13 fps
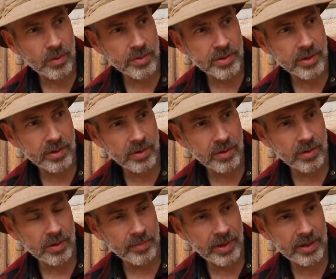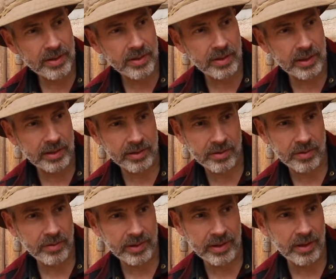Zero, it's
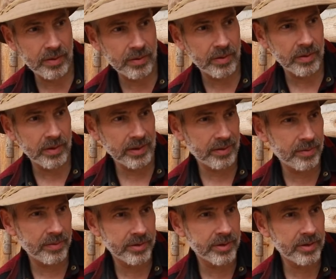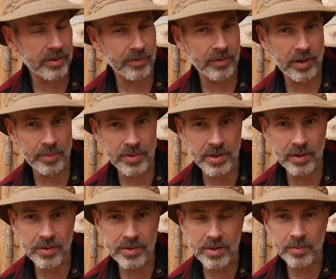only down to like
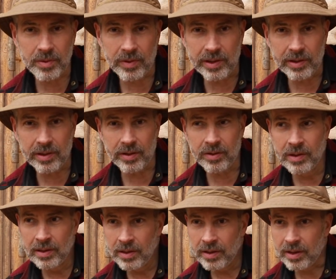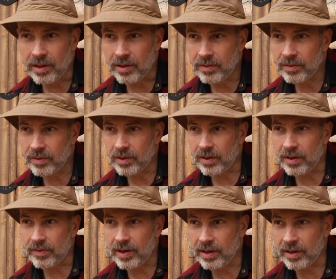65% or something right now, and I don't think
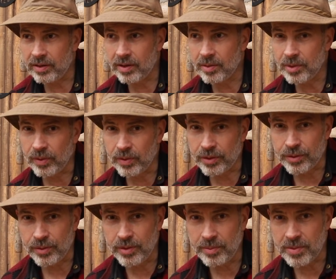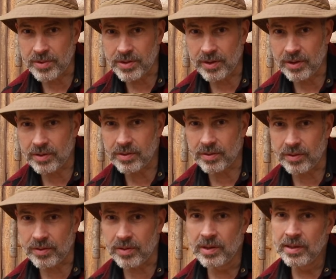I've had it down below 30%.
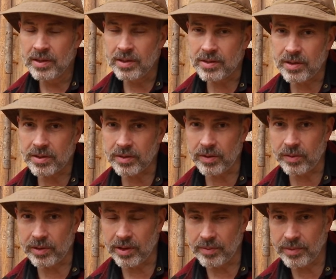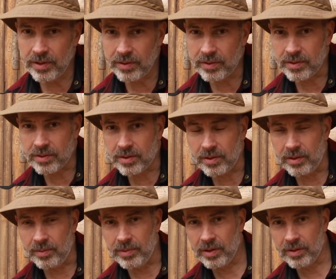So essentially what that means is
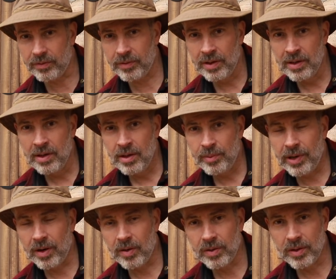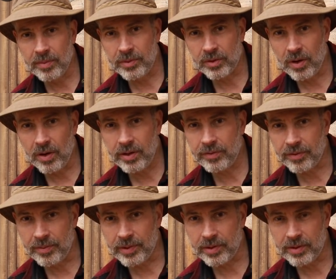the amount of power that I'm drawing
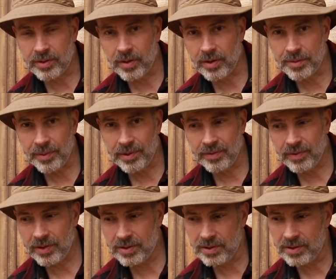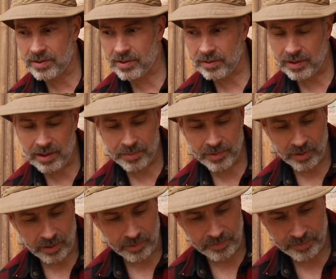from it to charge my devices,
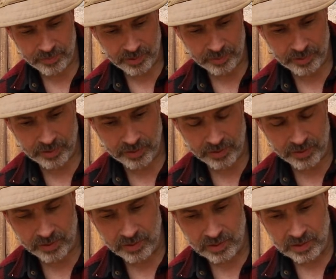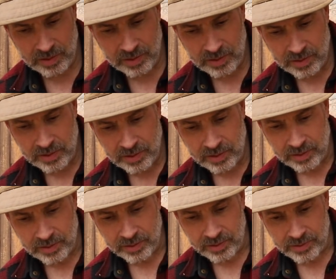laptop, computer,
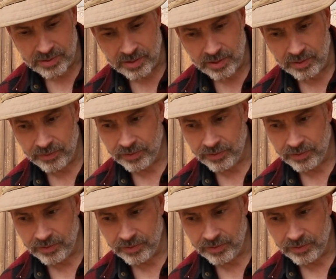cell